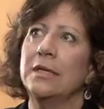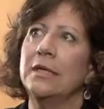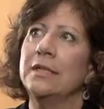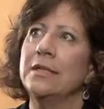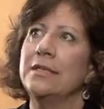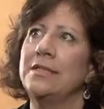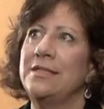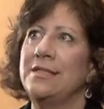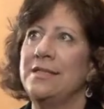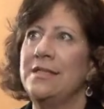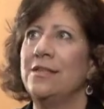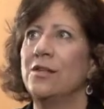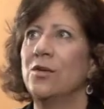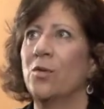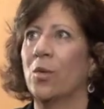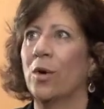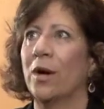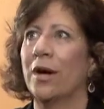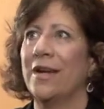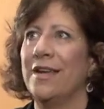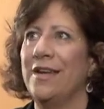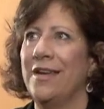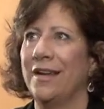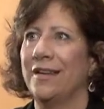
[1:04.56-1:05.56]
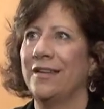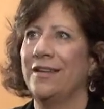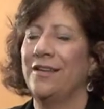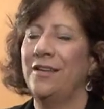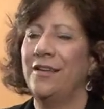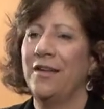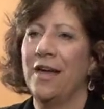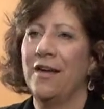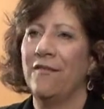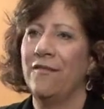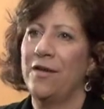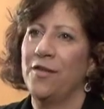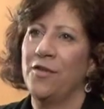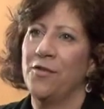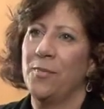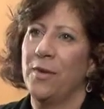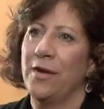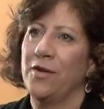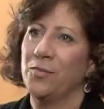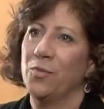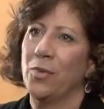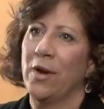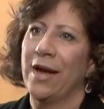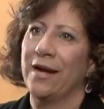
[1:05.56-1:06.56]
see their work connected to
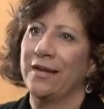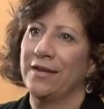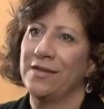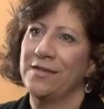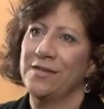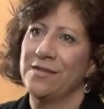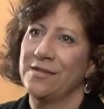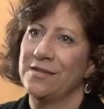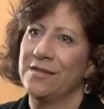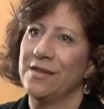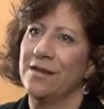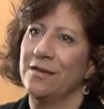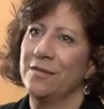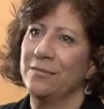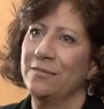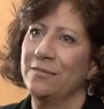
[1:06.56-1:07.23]
evidence-based practices then.